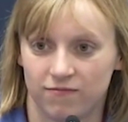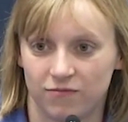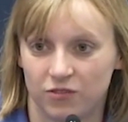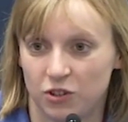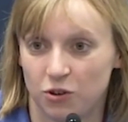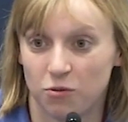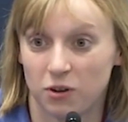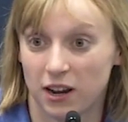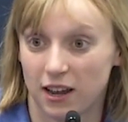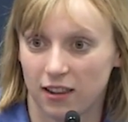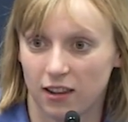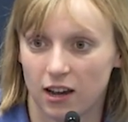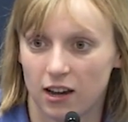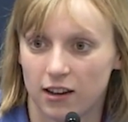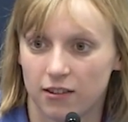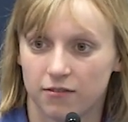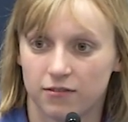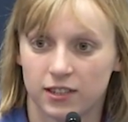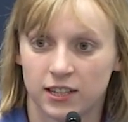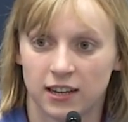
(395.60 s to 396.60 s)
do what I
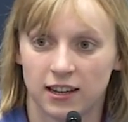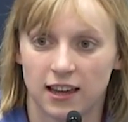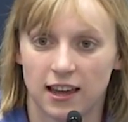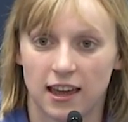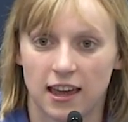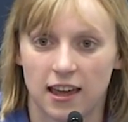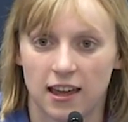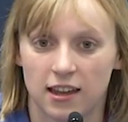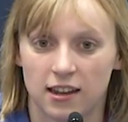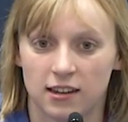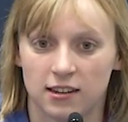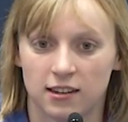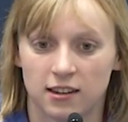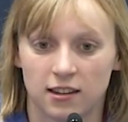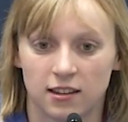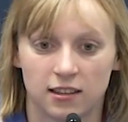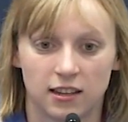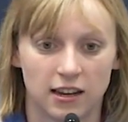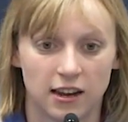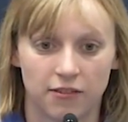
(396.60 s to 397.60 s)
loved. And
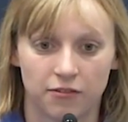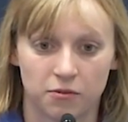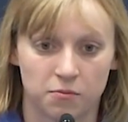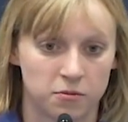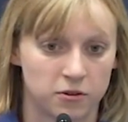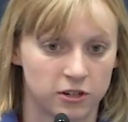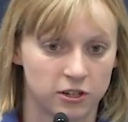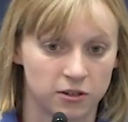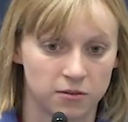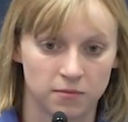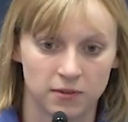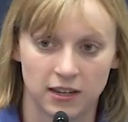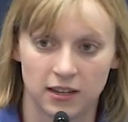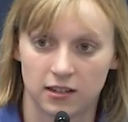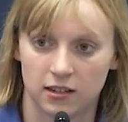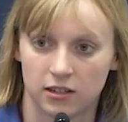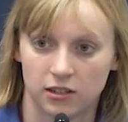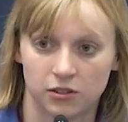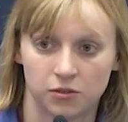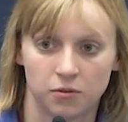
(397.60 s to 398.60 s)
they never pushed me
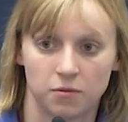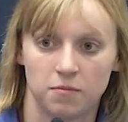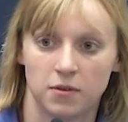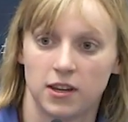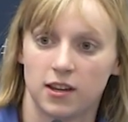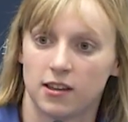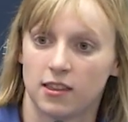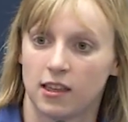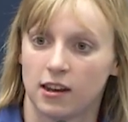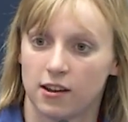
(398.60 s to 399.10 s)
into swimming,